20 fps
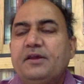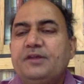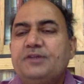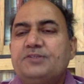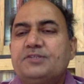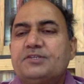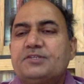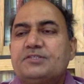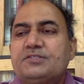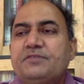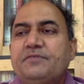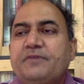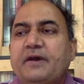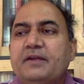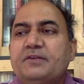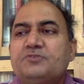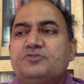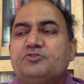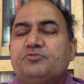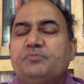justified
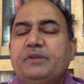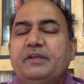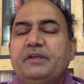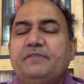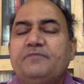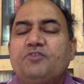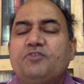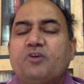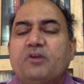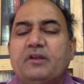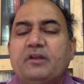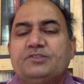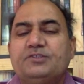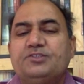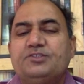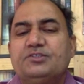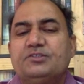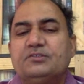to believe knowledge.